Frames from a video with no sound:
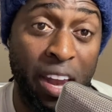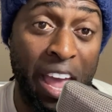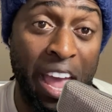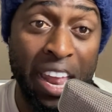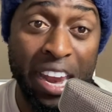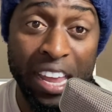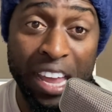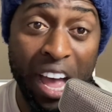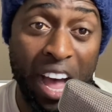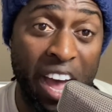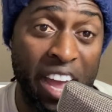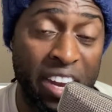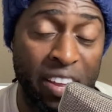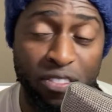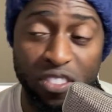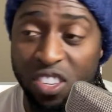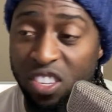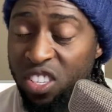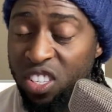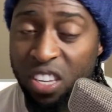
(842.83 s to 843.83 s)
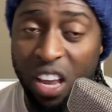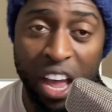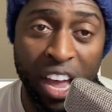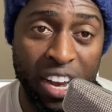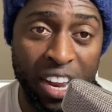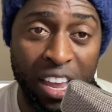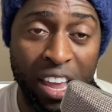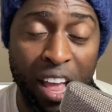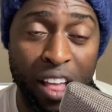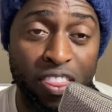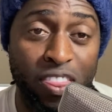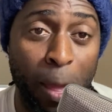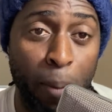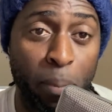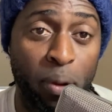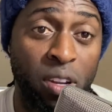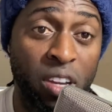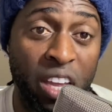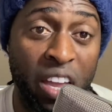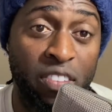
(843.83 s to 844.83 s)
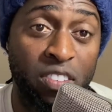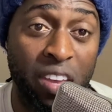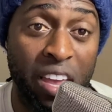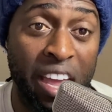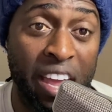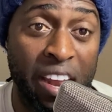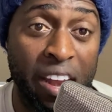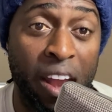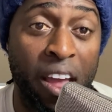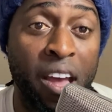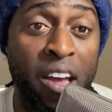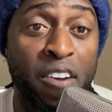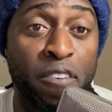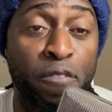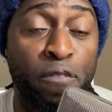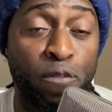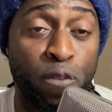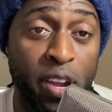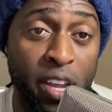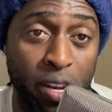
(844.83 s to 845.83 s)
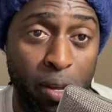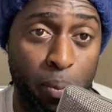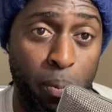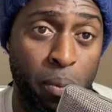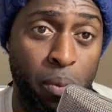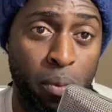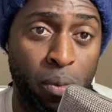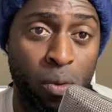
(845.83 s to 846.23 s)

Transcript: any kind of society that believes in freedom,